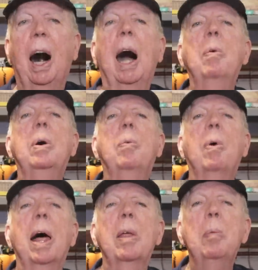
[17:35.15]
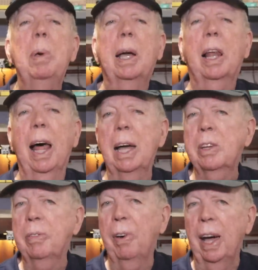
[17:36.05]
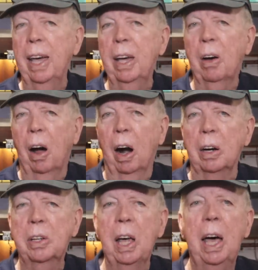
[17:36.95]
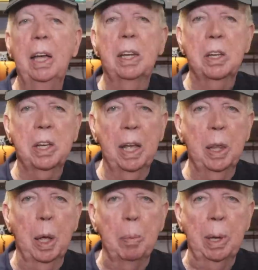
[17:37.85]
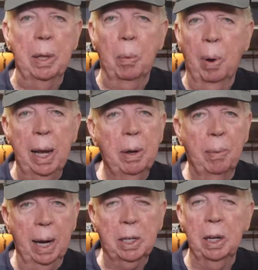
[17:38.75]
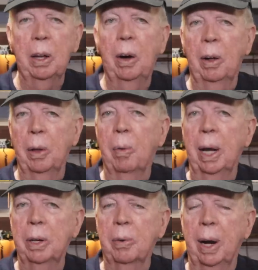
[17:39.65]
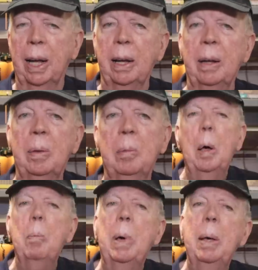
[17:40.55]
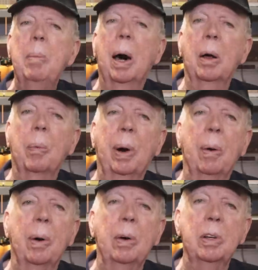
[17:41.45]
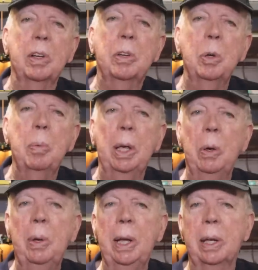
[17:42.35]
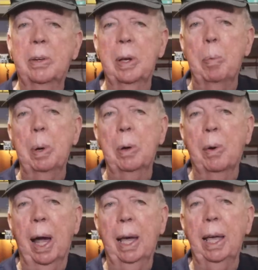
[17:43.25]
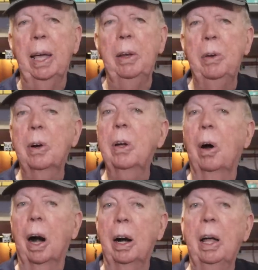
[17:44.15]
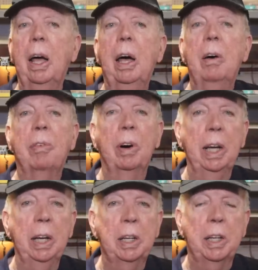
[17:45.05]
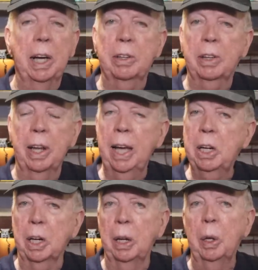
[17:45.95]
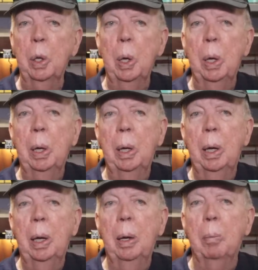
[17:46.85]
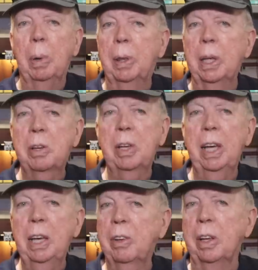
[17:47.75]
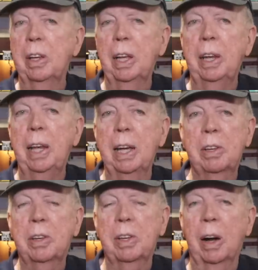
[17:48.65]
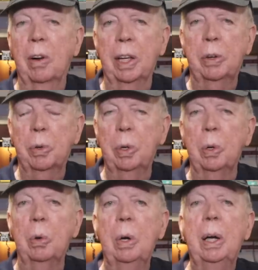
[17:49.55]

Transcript: I would rather be classifying cars to send them in the right direction on the right train. Many model railroaders assume that you need a separate track in your yard for each destination, but this isn't necessarily true.